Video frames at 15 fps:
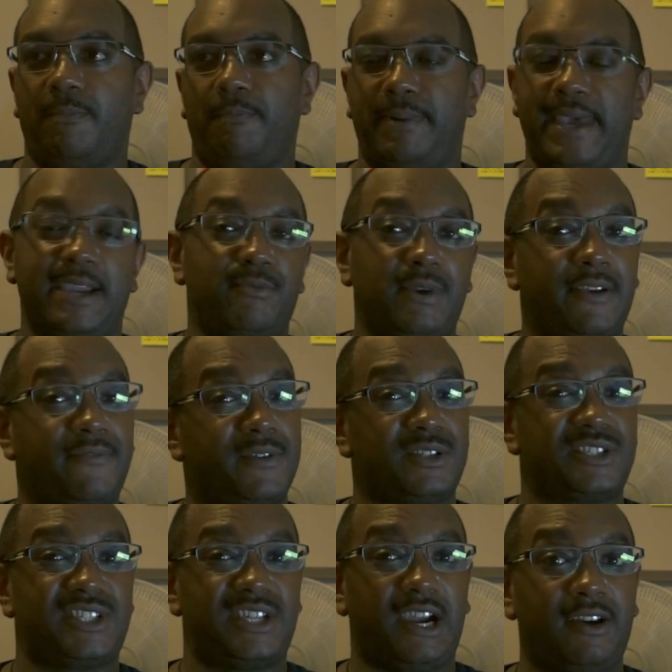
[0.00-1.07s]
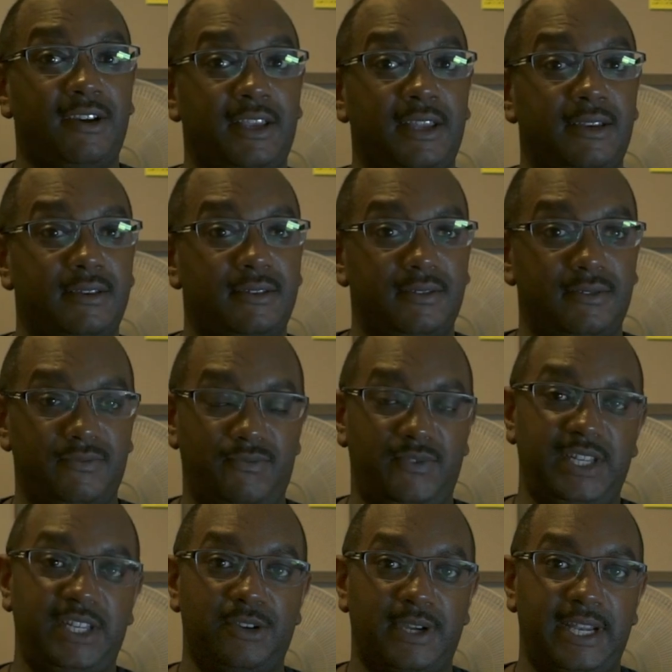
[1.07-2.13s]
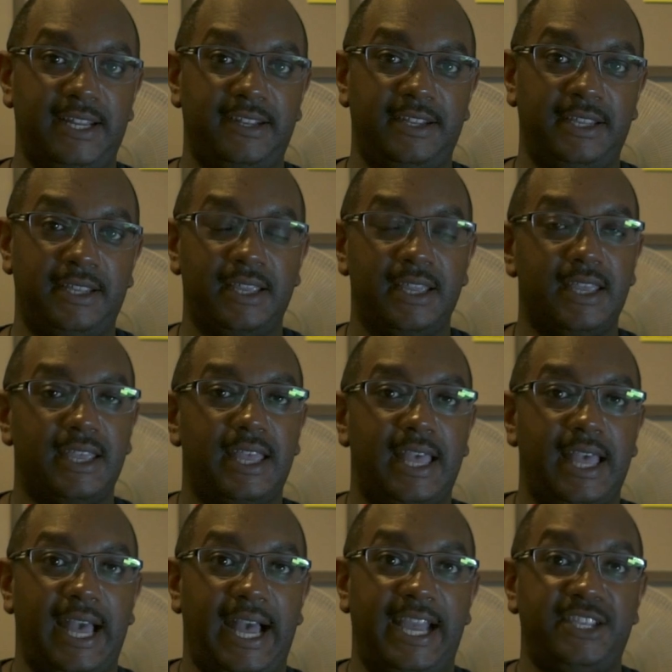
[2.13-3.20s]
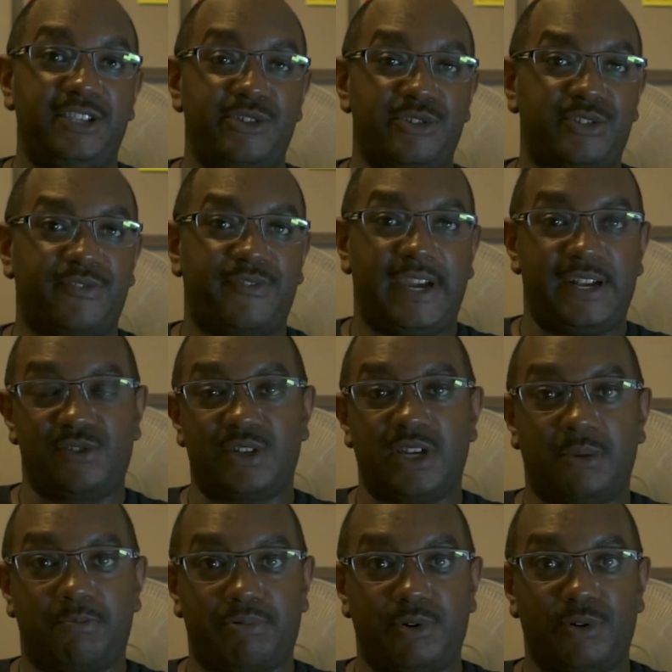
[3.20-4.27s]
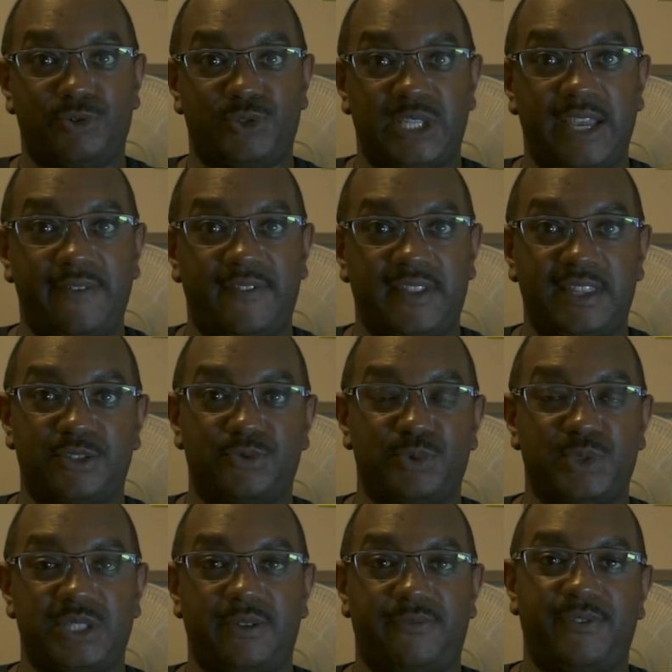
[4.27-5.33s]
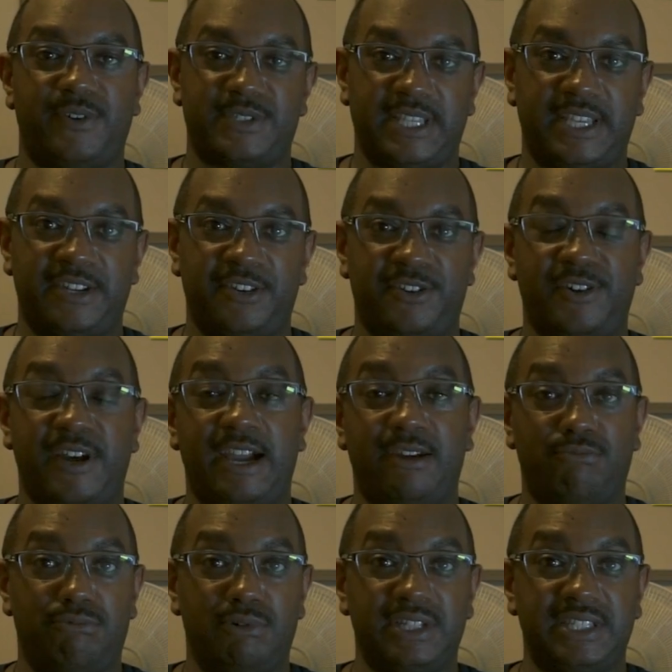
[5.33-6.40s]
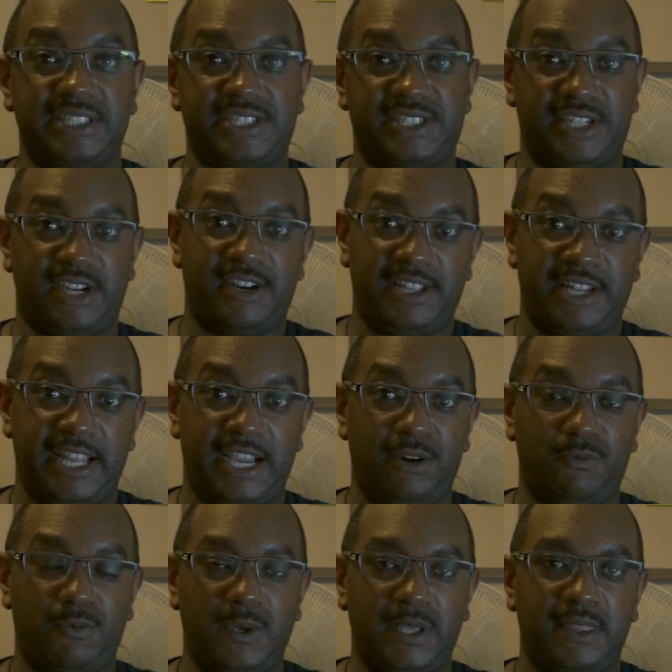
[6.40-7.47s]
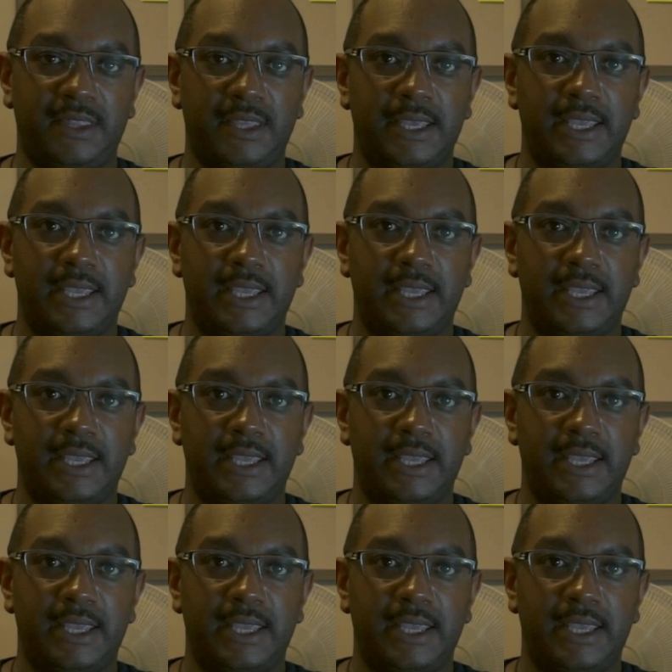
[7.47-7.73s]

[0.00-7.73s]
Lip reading: Back when I first started video editing, I used Final Cut Pro 7. This was the first editor I really started out with.